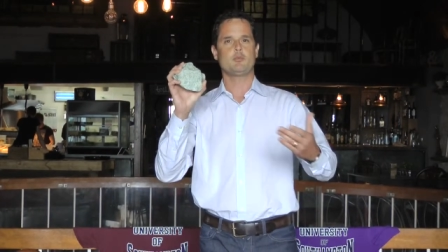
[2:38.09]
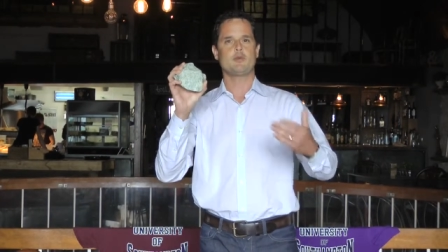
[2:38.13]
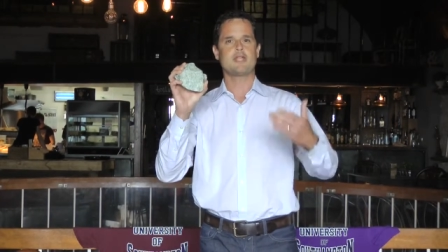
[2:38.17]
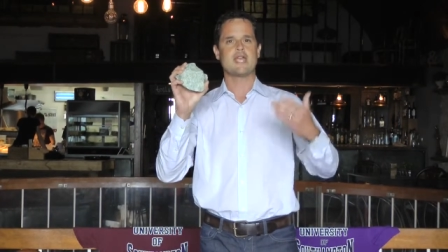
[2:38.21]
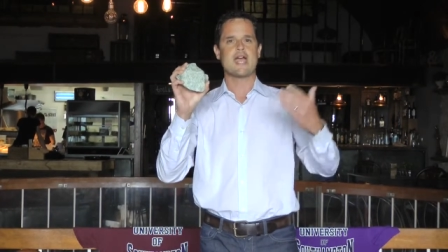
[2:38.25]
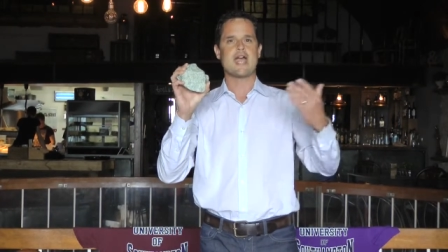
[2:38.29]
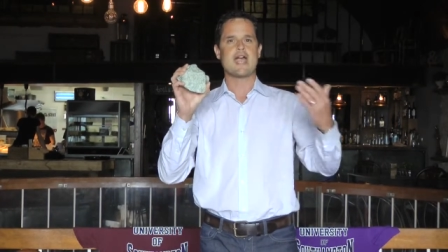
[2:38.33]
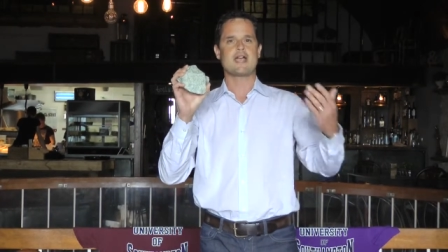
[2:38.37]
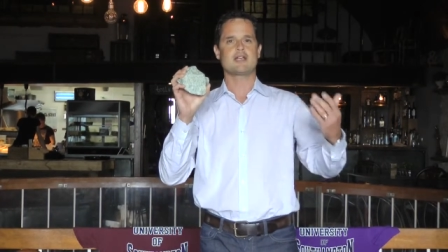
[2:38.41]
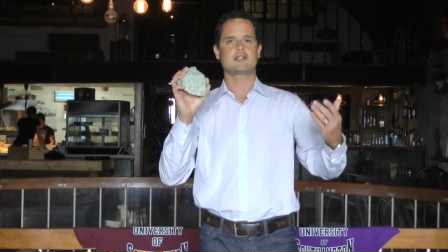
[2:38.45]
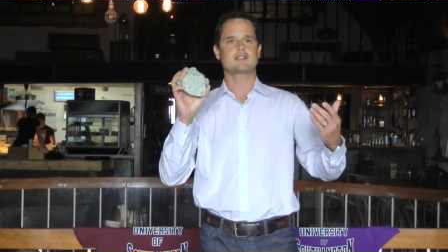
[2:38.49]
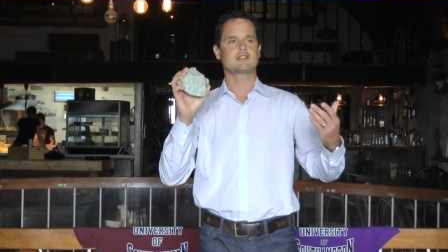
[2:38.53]

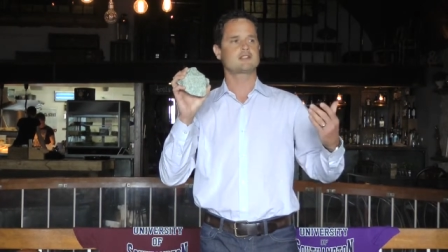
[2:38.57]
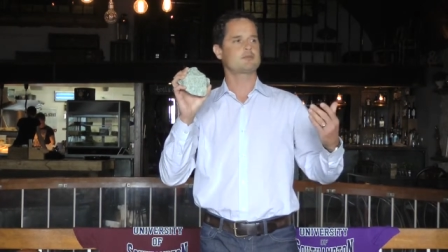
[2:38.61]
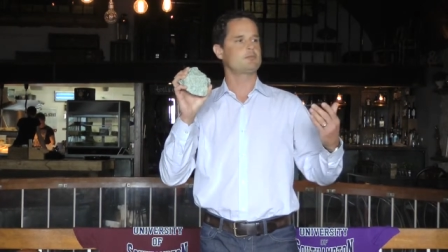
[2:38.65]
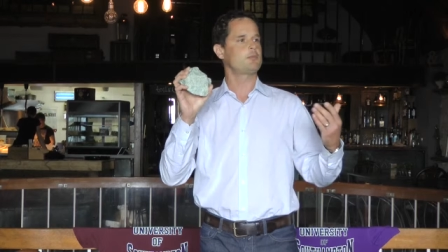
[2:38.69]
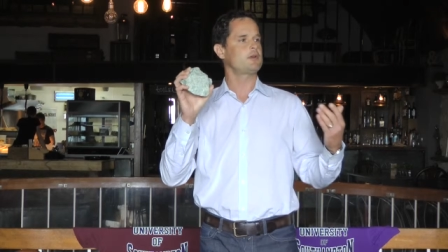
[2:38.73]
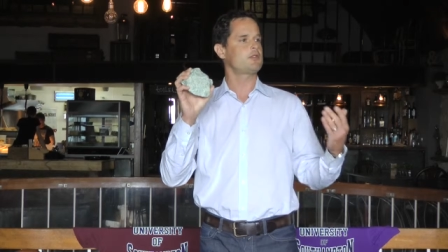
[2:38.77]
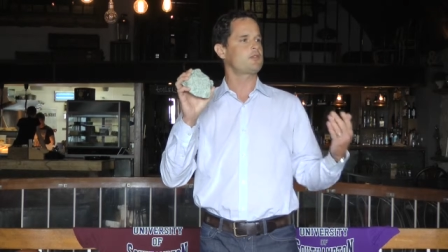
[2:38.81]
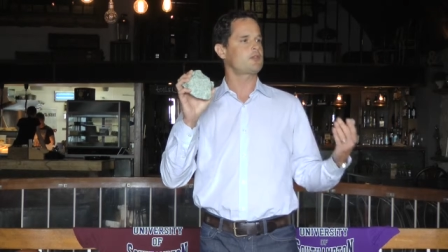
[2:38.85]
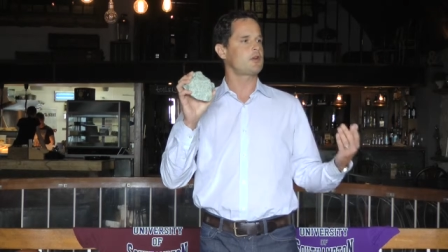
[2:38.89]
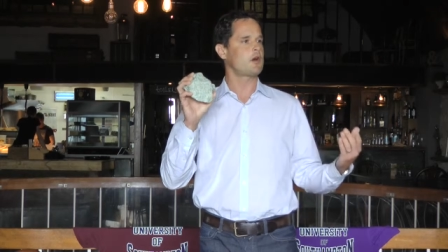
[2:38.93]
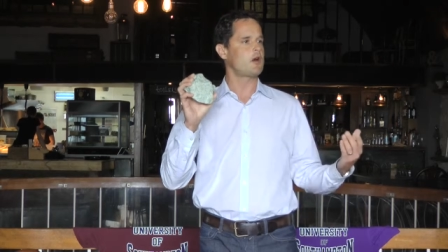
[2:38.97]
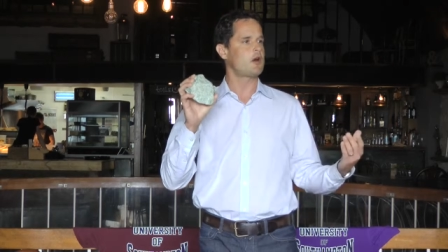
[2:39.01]
reacts
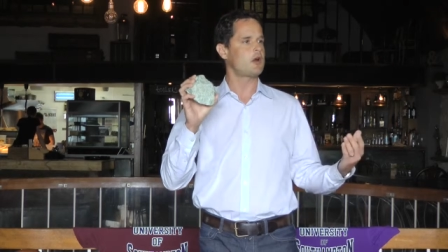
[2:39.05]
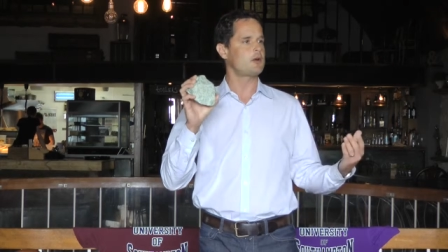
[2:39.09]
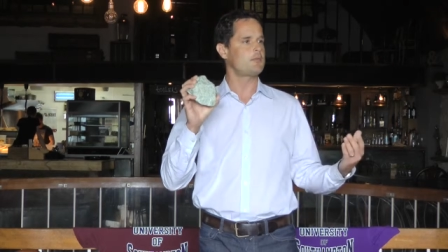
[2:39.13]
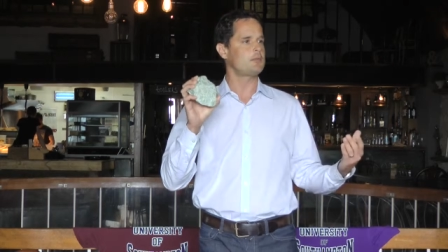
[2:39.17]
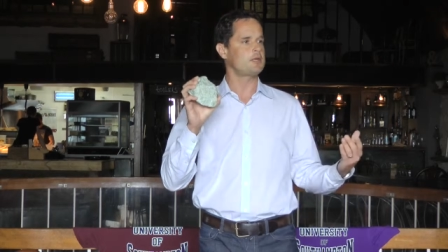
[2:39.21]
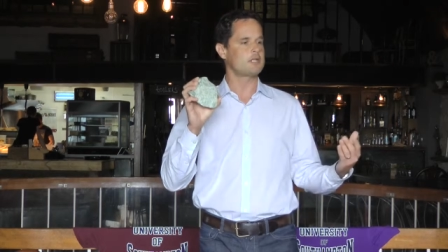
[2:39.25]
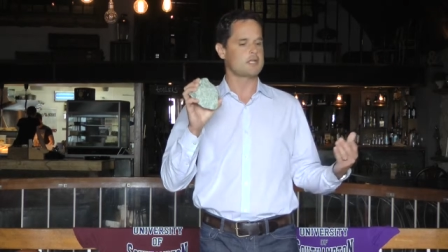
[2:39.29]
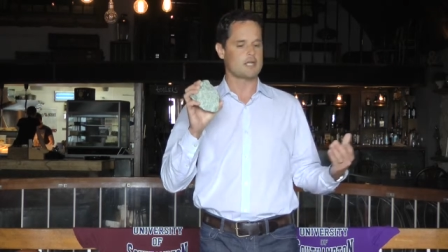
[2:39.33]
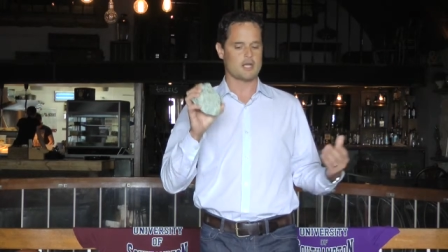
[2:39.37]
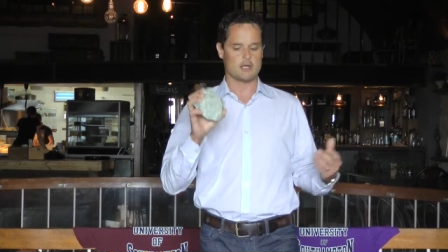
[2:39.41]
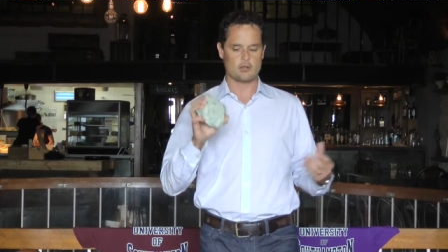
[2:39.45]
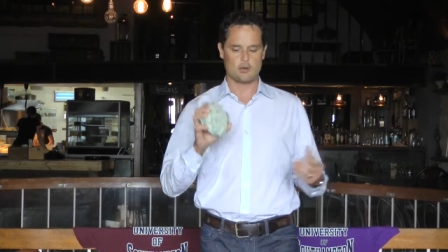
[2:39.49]
with
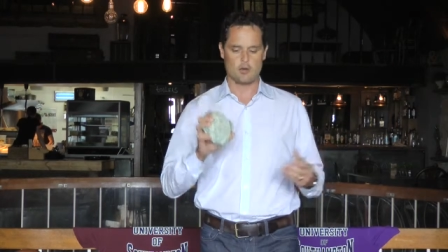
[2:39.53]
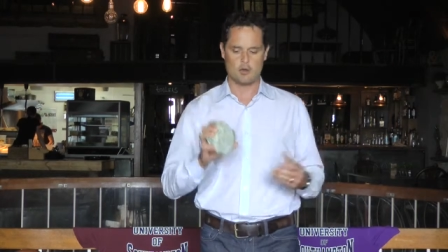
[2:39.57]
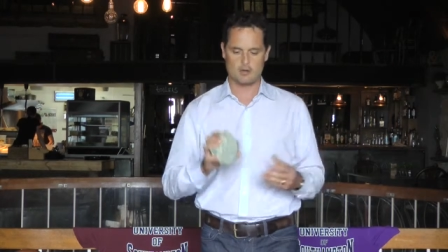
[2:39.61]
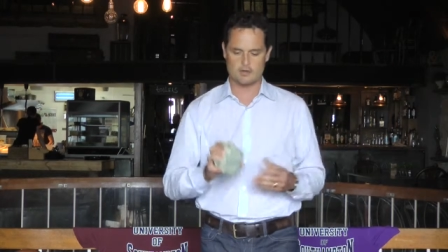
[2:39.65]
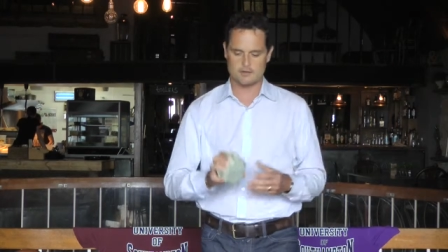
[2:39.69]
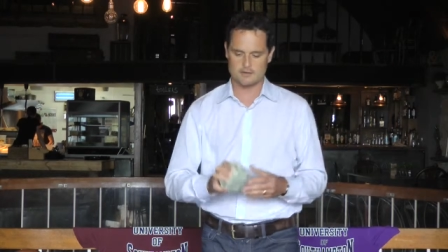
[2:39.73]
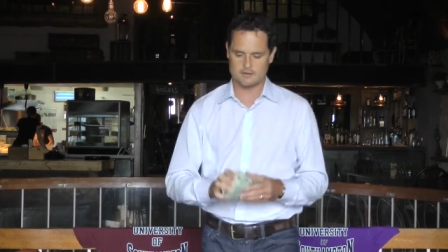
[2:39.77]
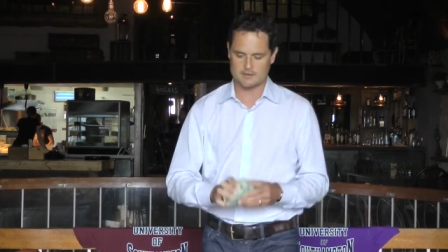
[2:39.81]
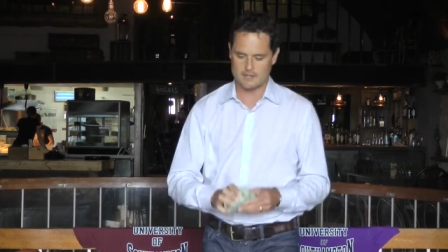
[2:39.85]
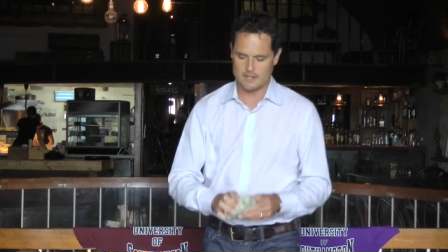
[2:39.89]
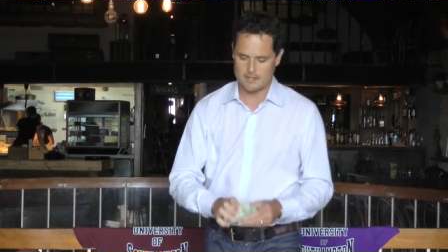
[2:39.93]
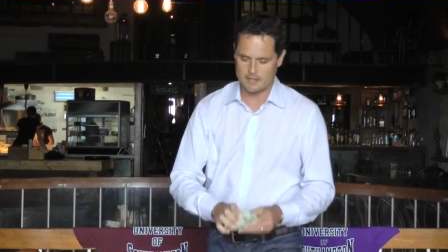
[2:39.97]
carbon
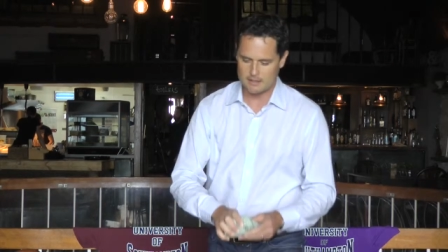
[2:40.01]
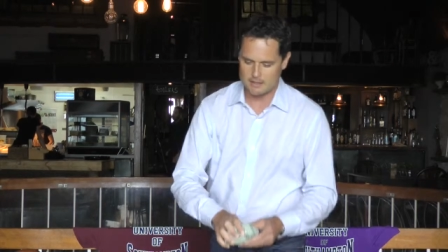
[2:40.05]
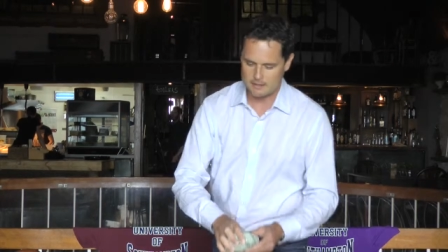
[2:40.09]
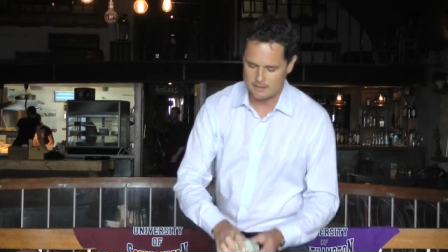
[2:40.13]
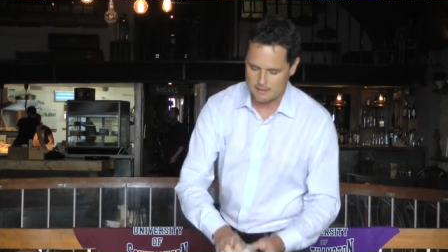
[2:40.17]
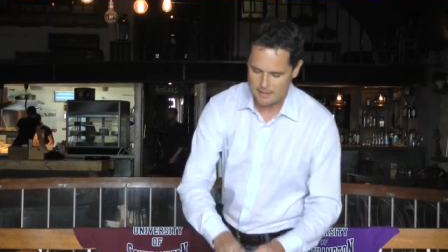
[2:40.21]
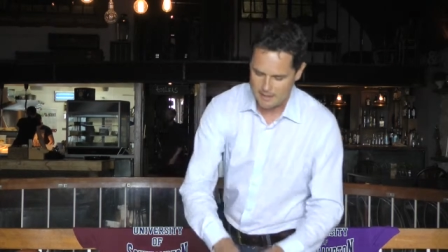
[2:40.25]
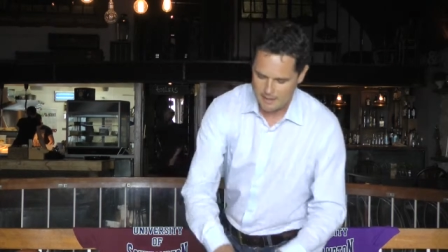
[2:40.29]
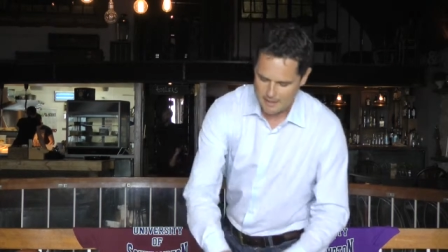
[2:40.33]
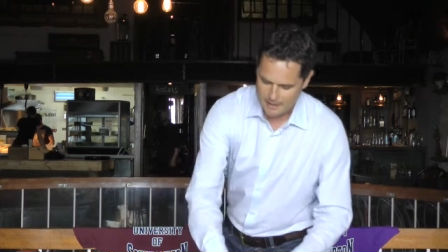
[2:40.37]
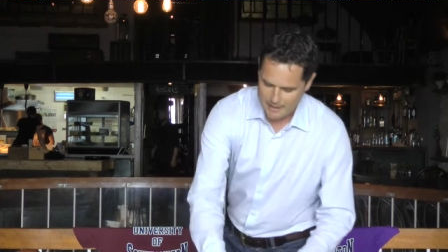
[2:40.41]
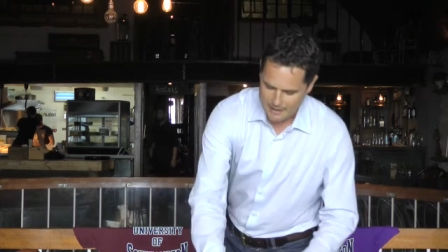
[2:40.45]
dioxide